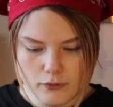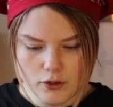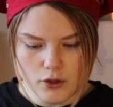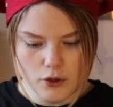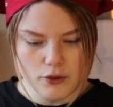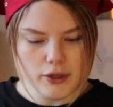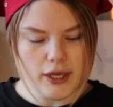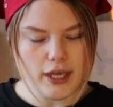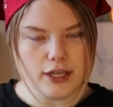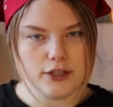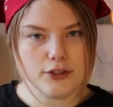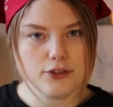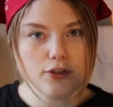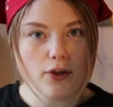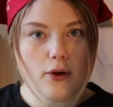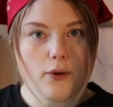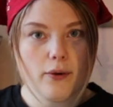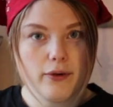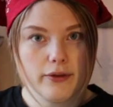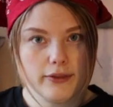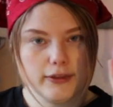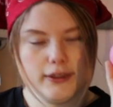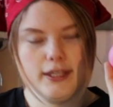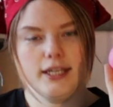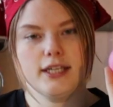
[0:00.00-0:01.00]
Okay, so
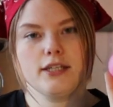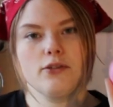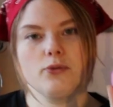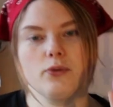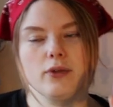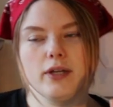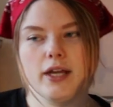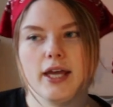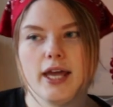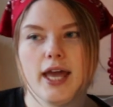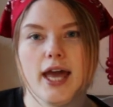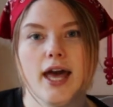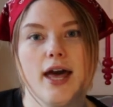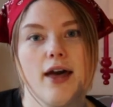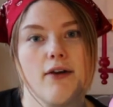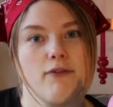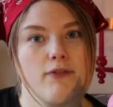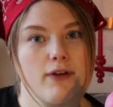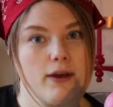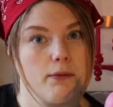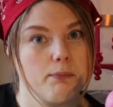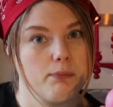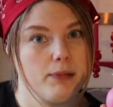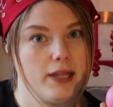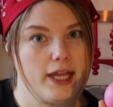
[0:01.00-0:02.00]
this one I have
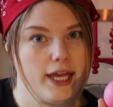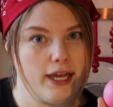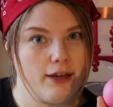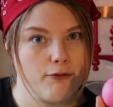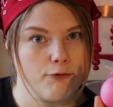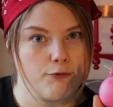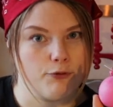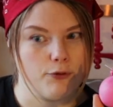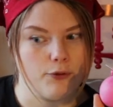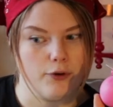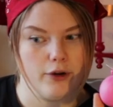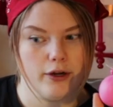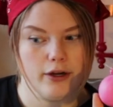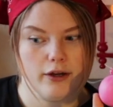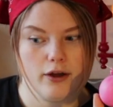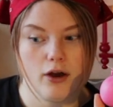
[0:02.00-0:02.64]
a plan for.